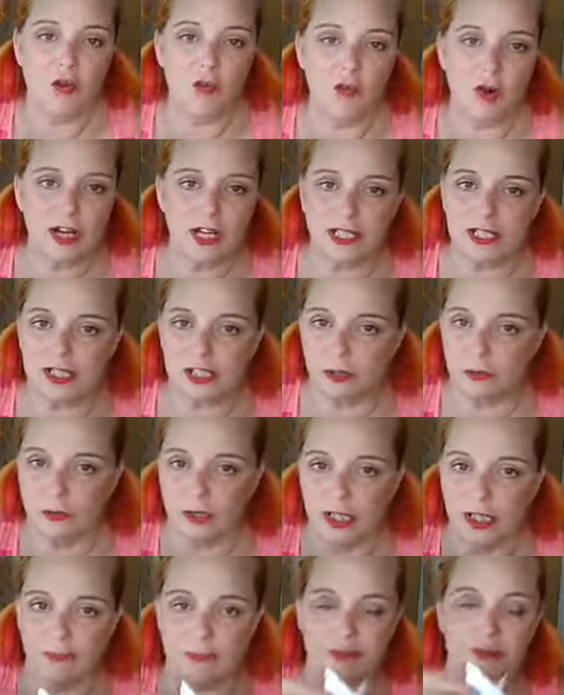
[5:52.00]
want it to
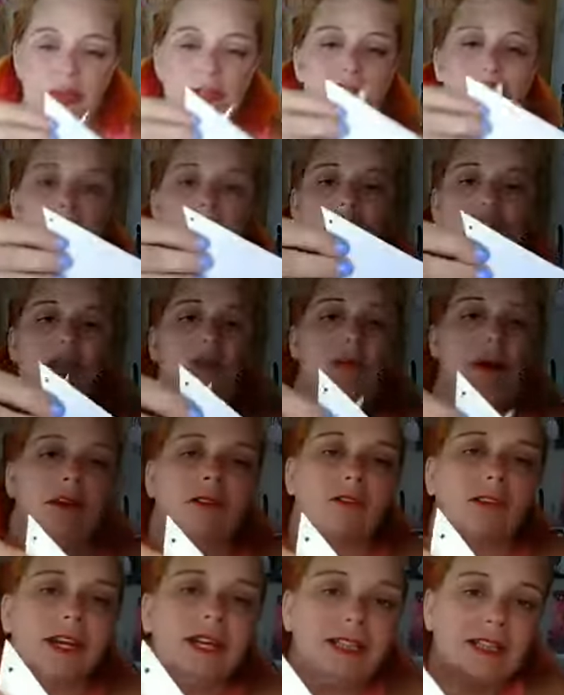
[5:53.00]
rip. So about
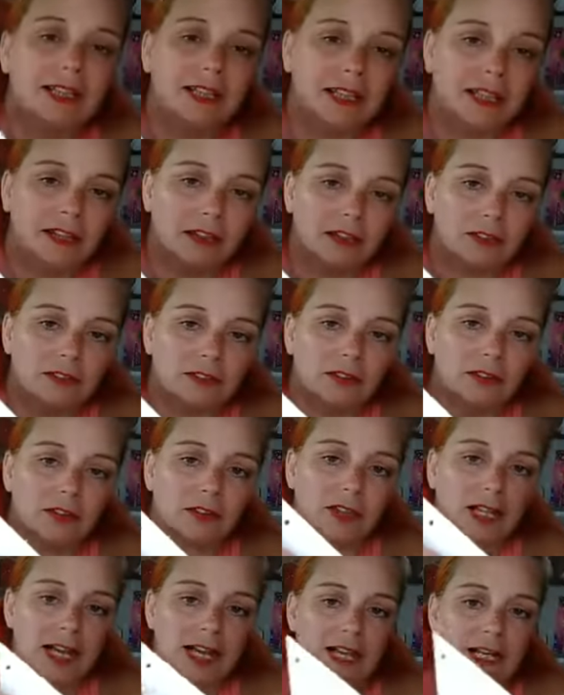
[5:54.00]
right there,
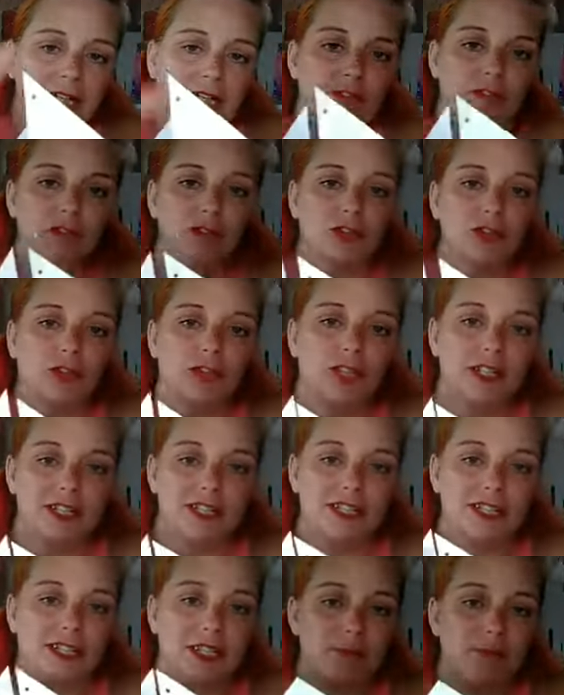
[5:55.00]
okay? And then you're going to
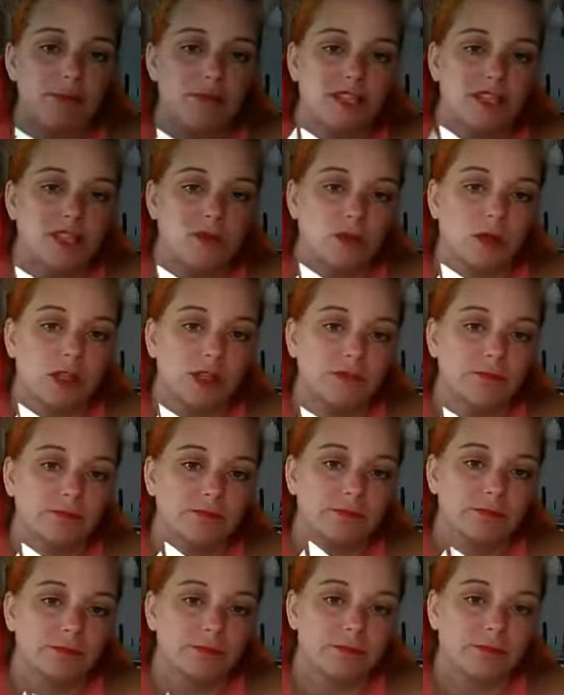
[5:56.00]
skip this one
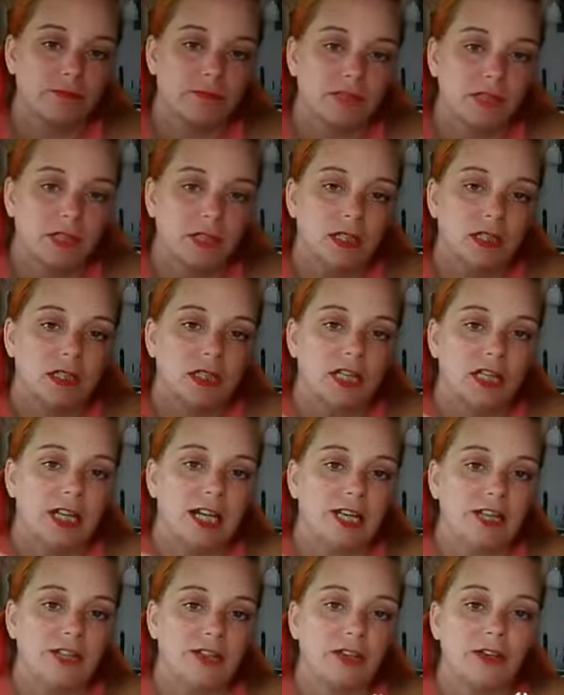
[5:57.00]

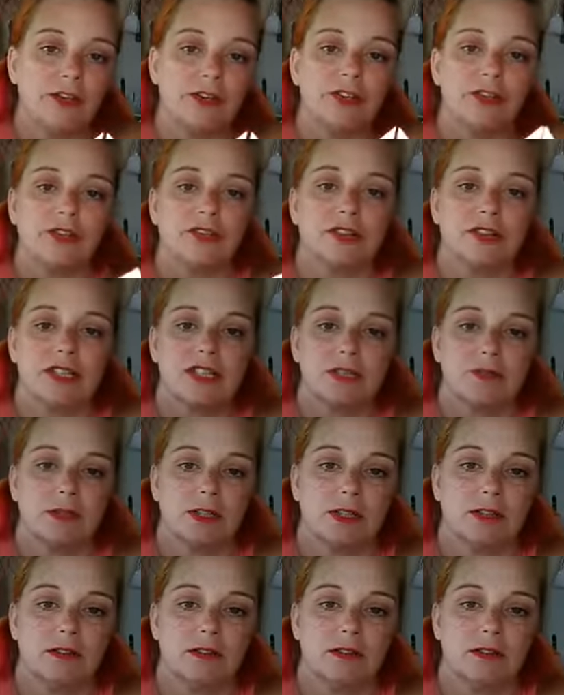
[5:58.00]
and you go to this one,